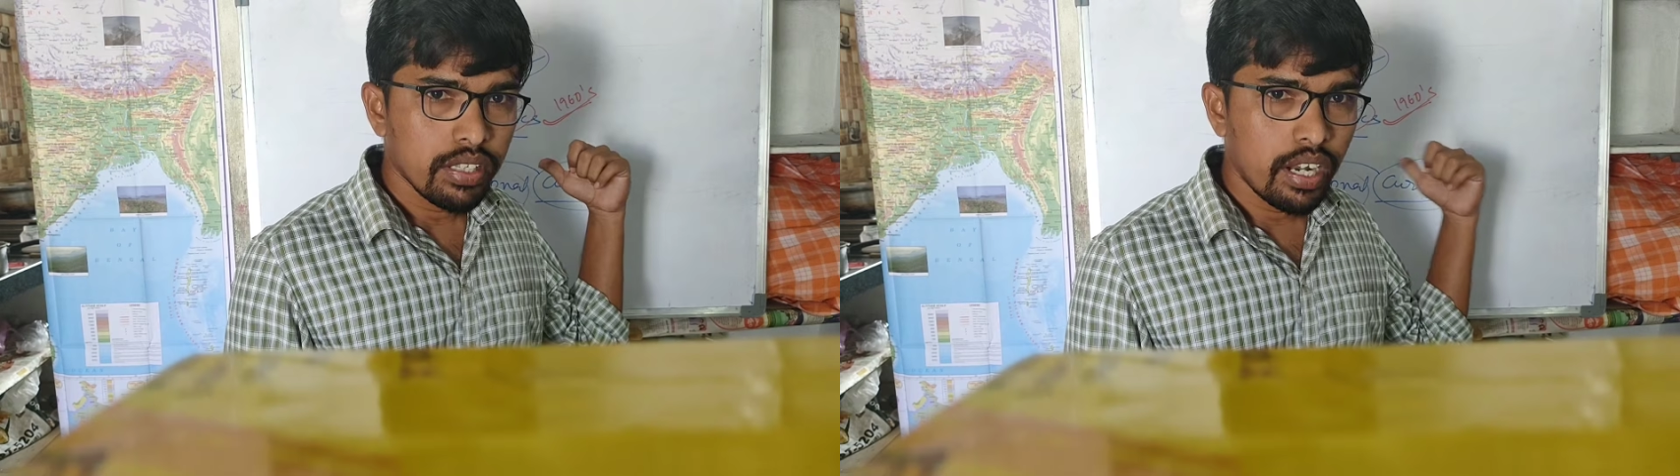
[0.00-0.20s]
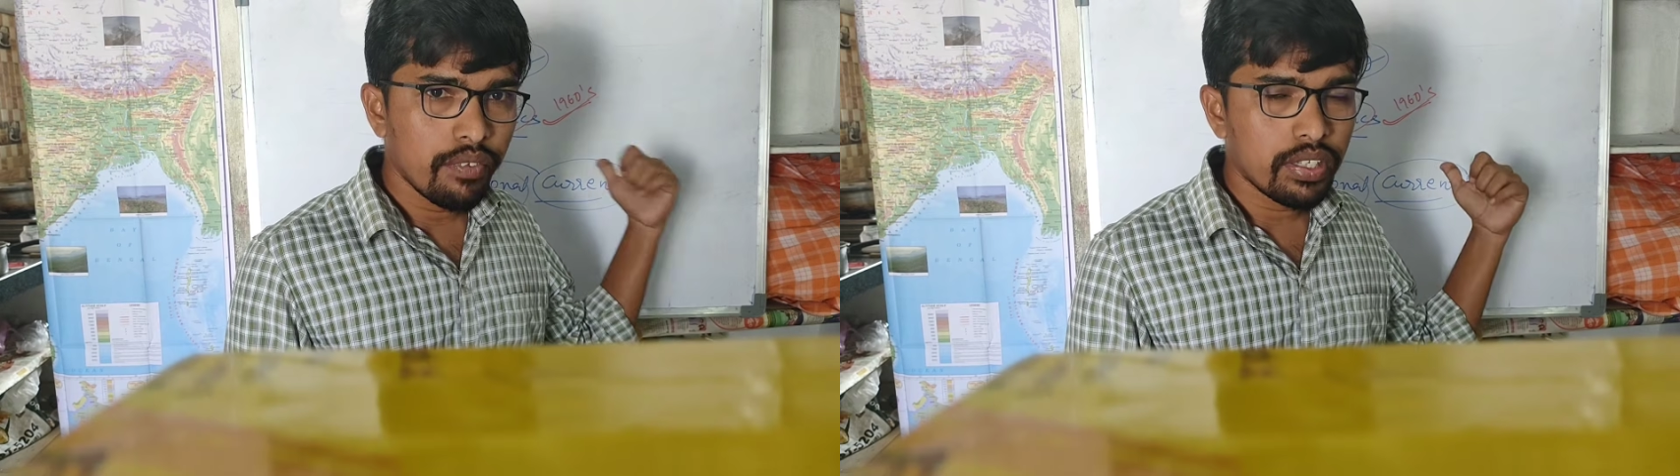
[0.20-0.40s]

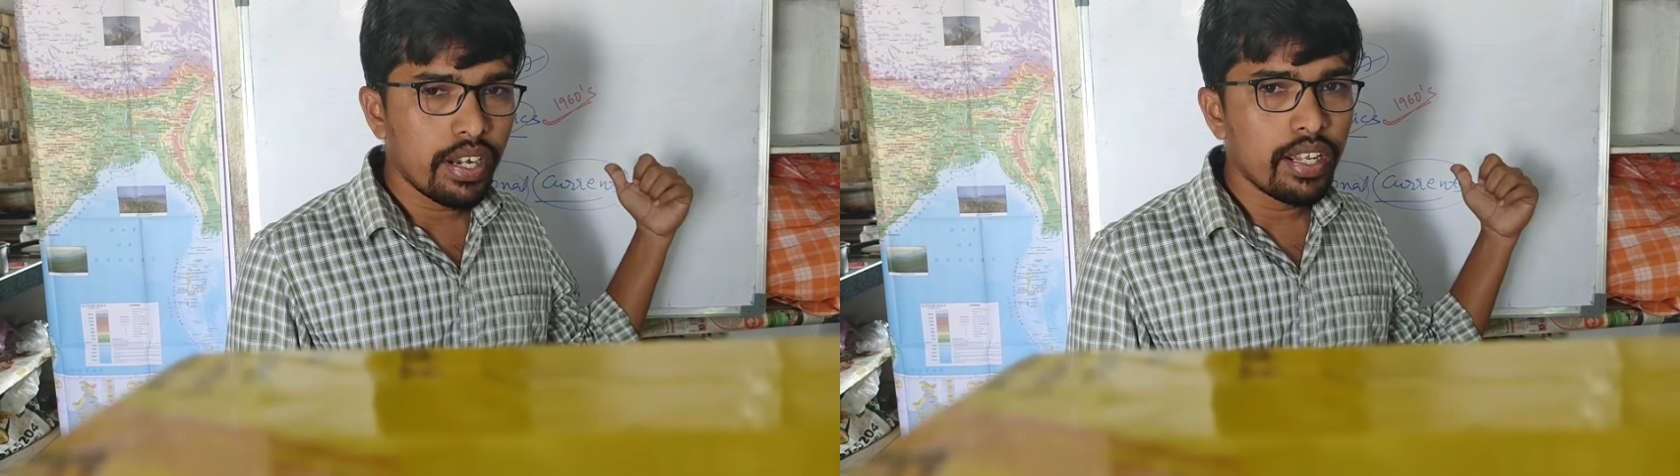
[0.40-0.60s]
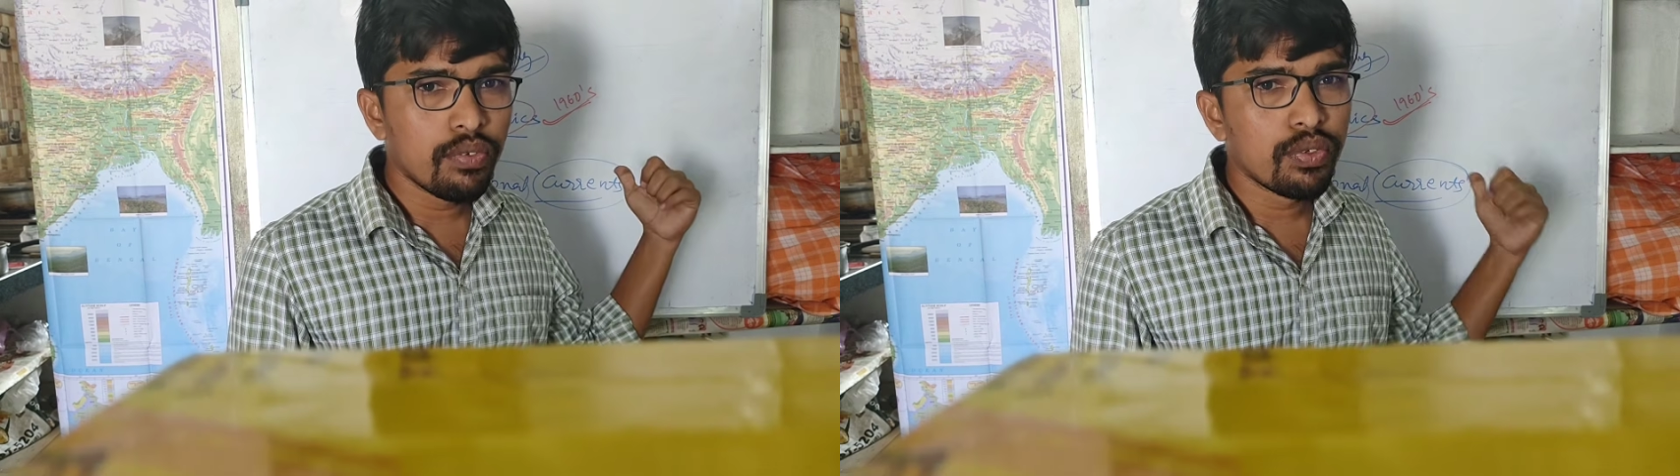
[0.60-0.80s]

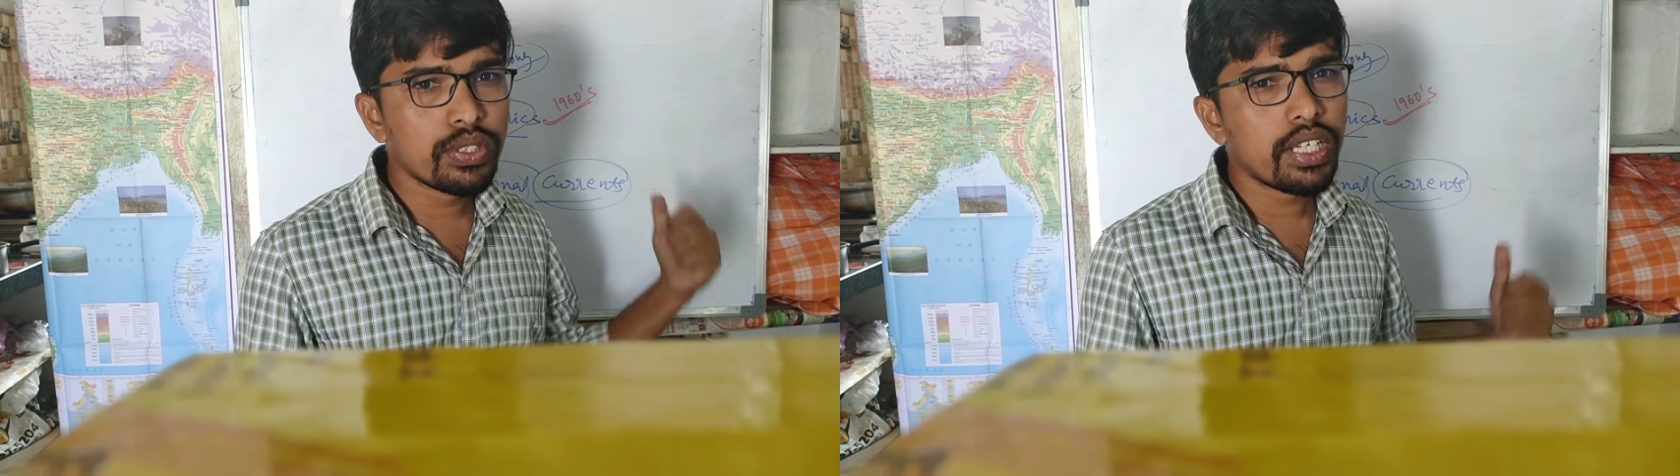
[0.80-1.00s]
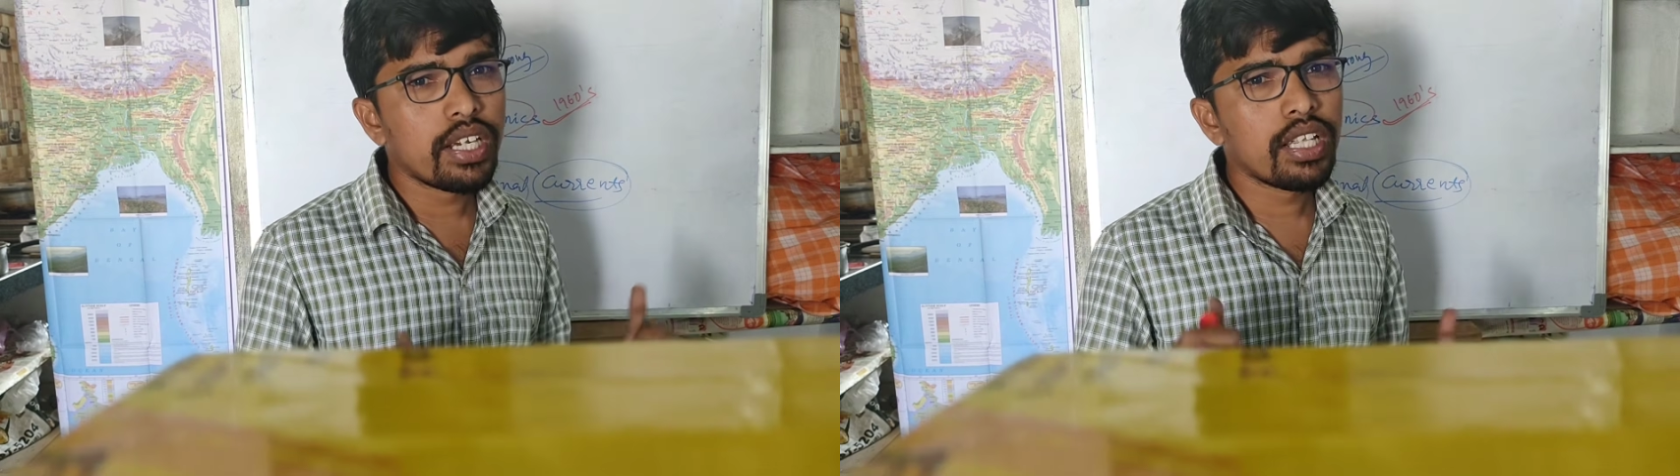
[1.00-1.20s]
tidal
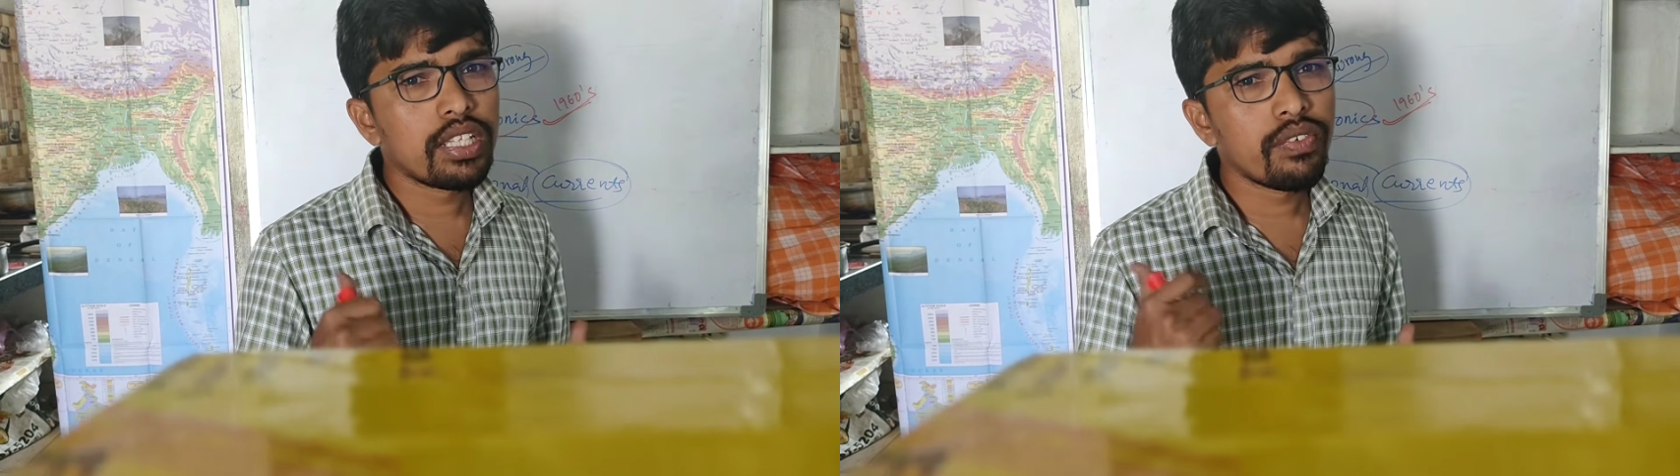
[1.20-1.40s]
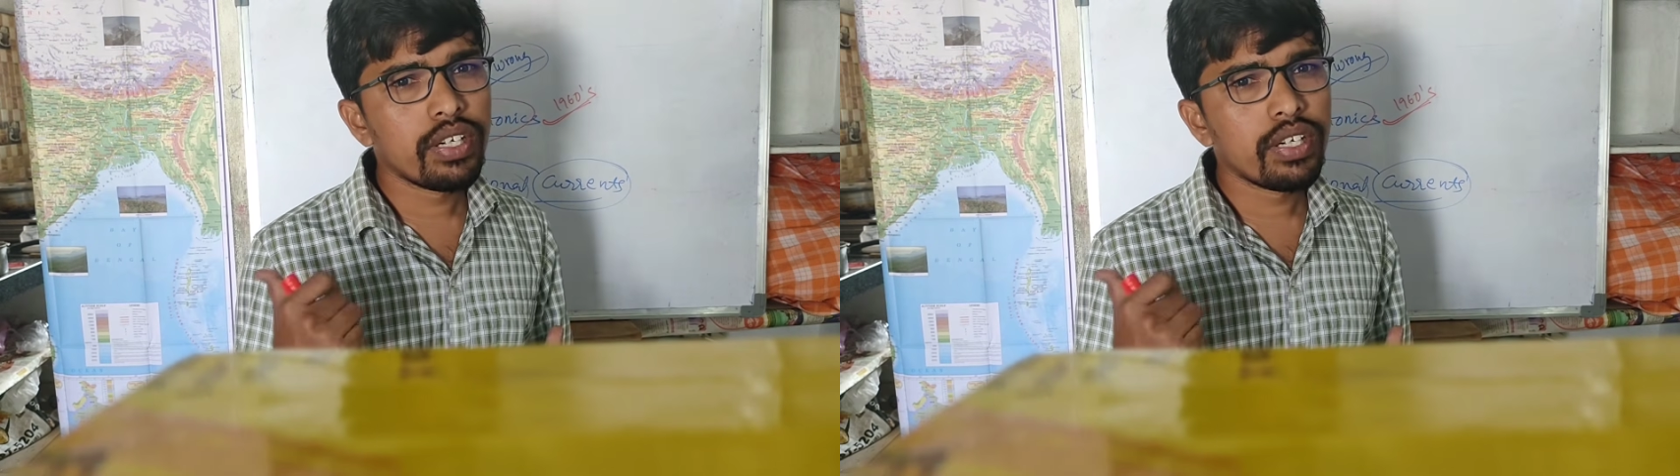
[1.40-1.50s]
force, and the other